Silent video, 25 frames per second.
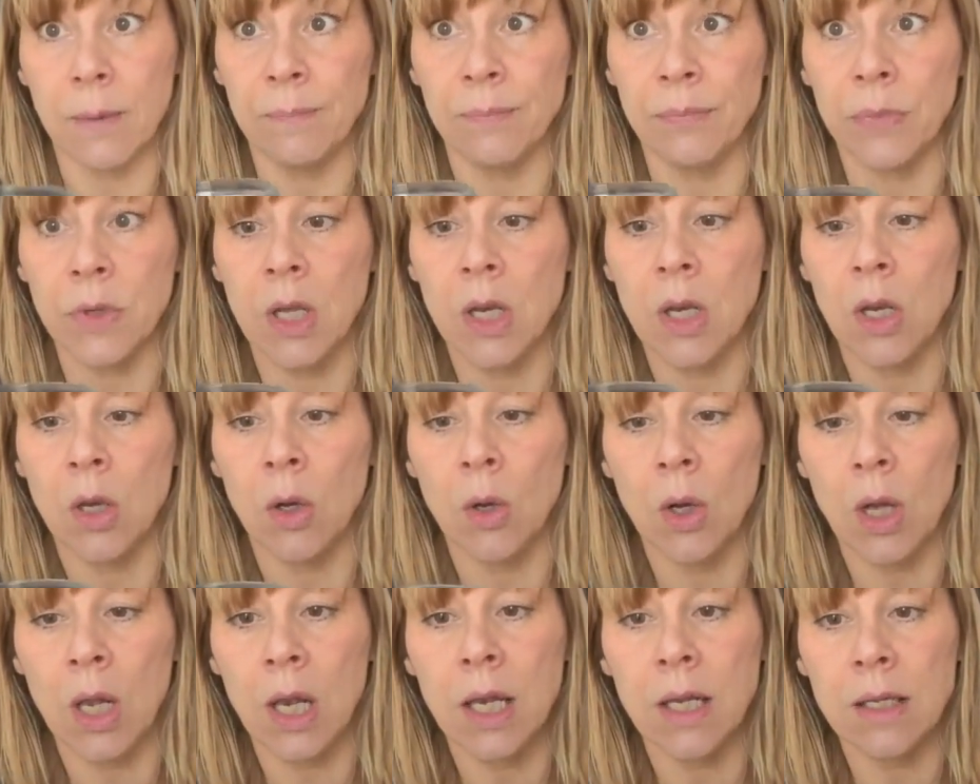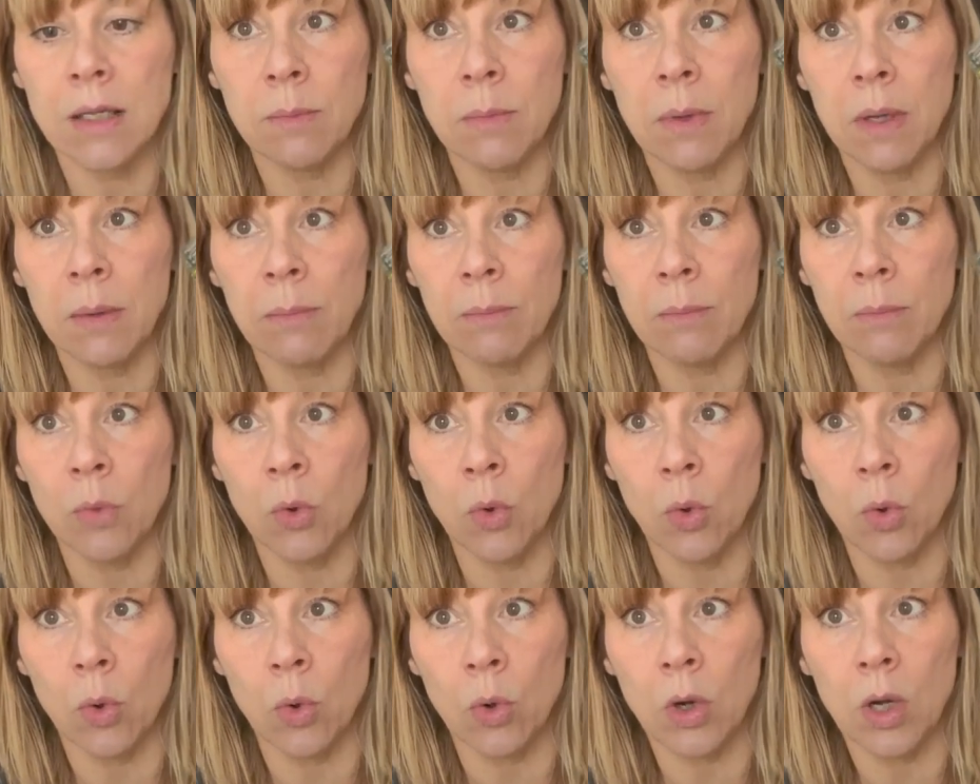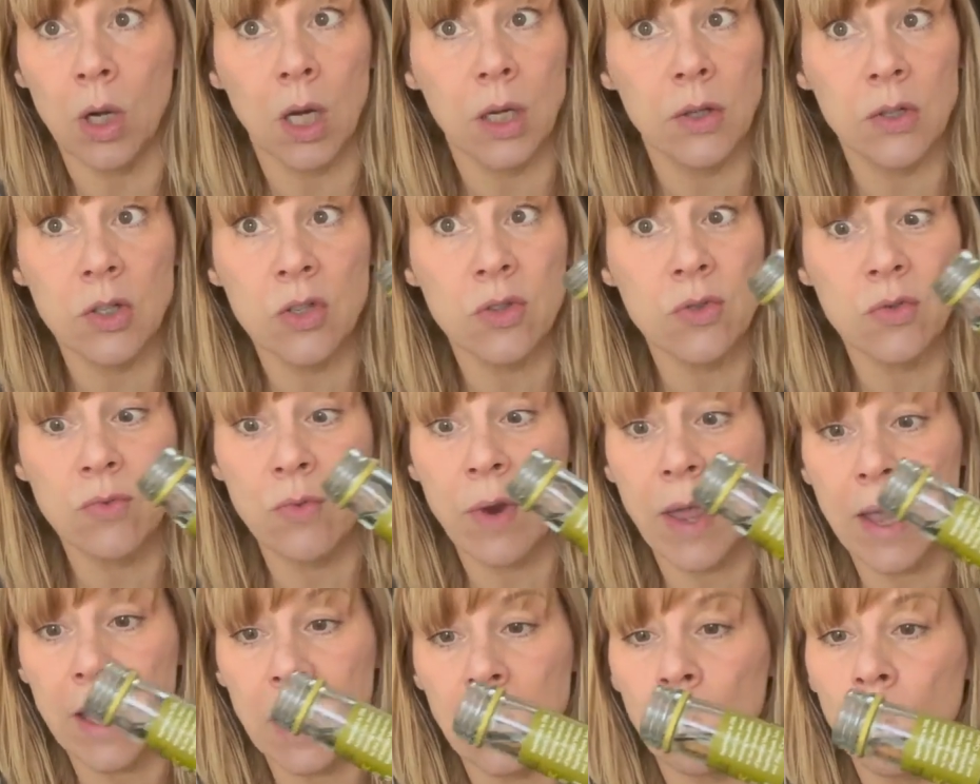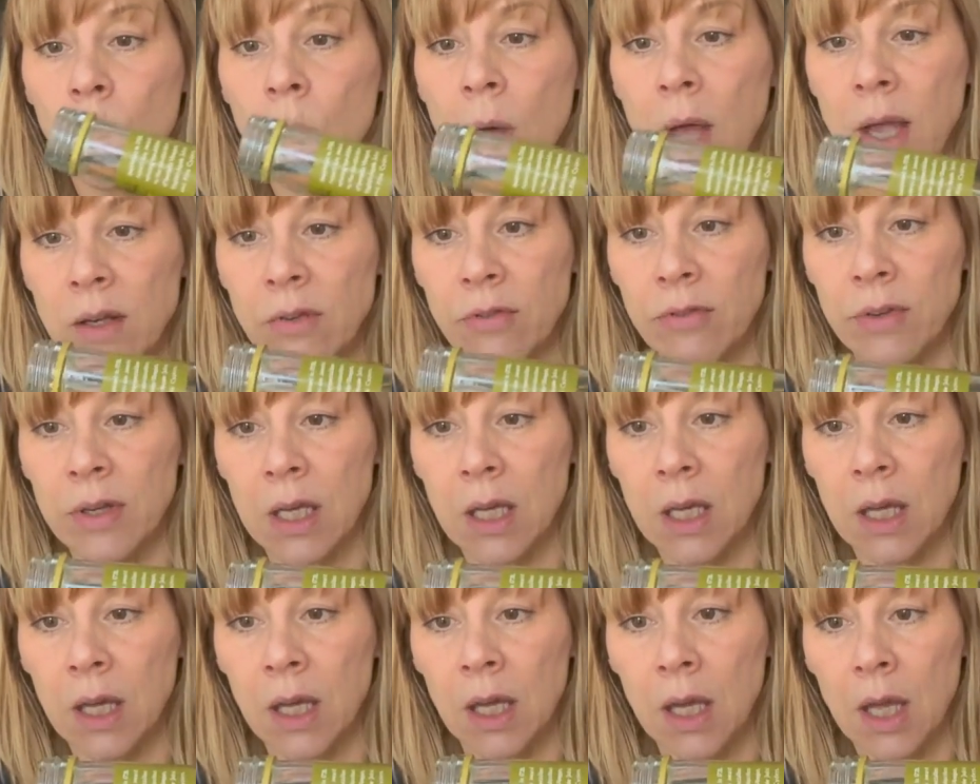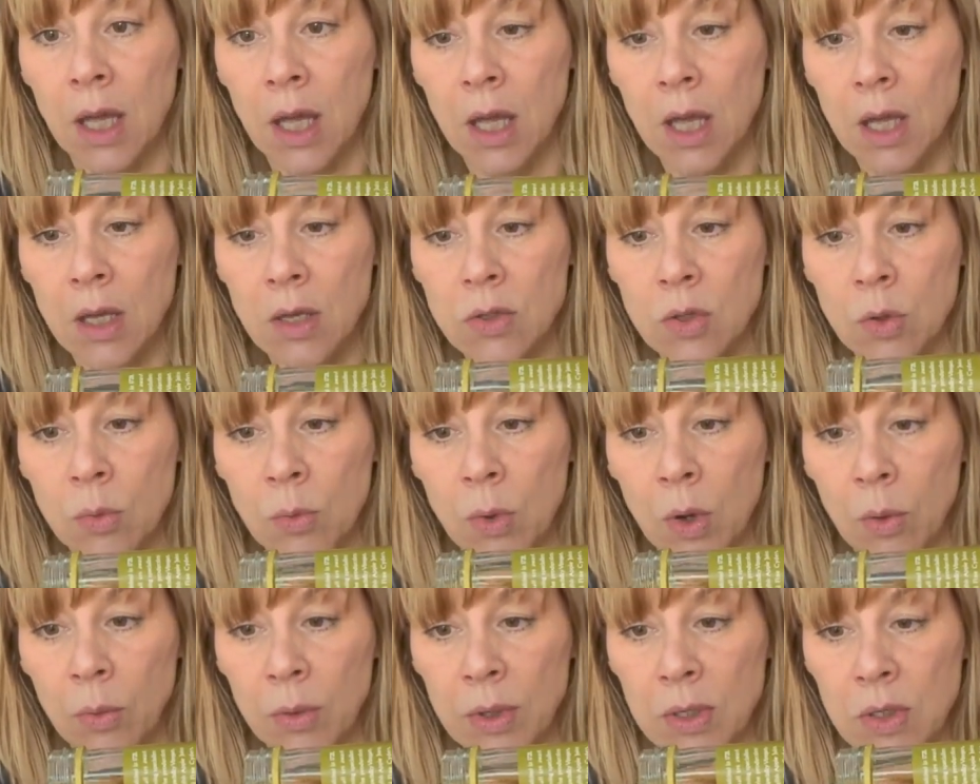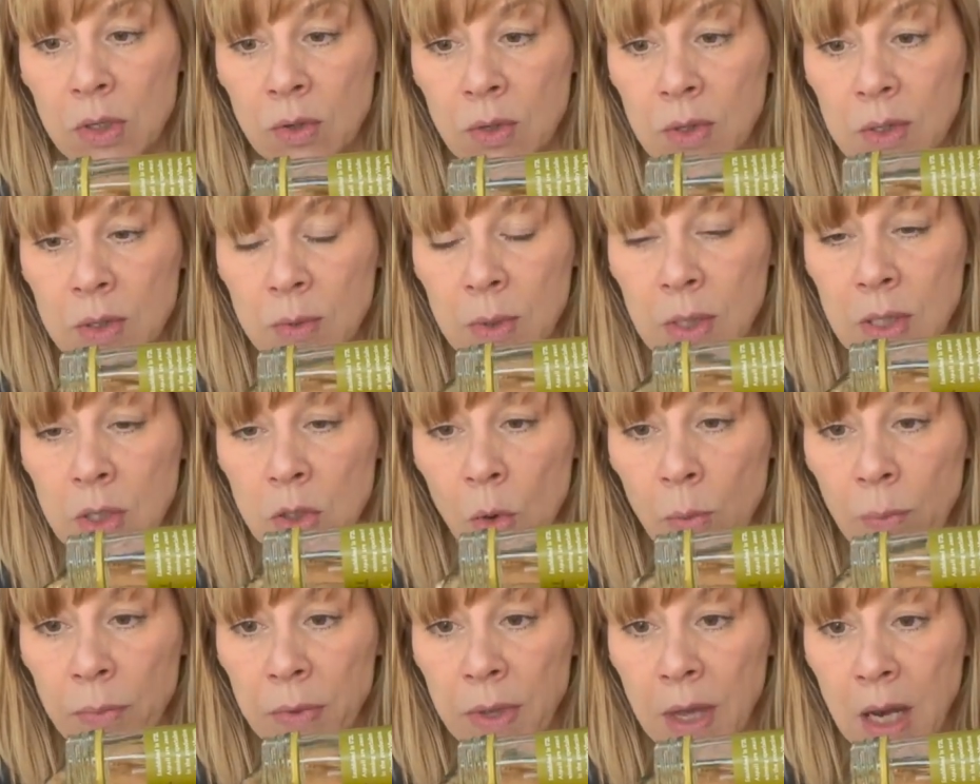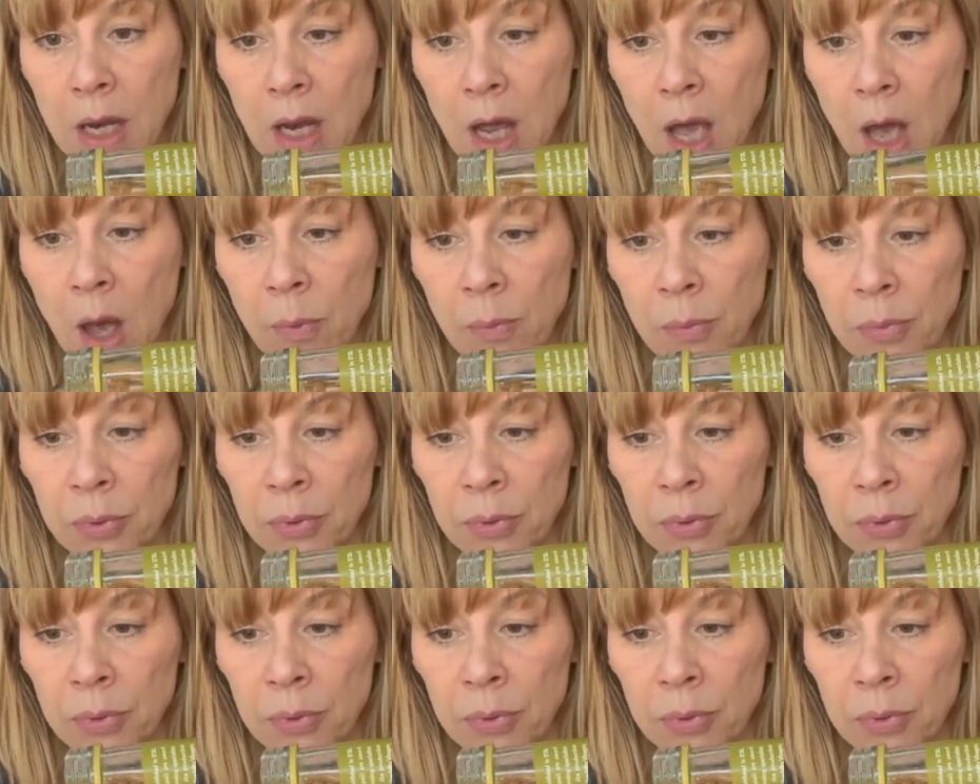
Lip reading: you know, a little bit more just regular white vinegar. So what we do is we top that up.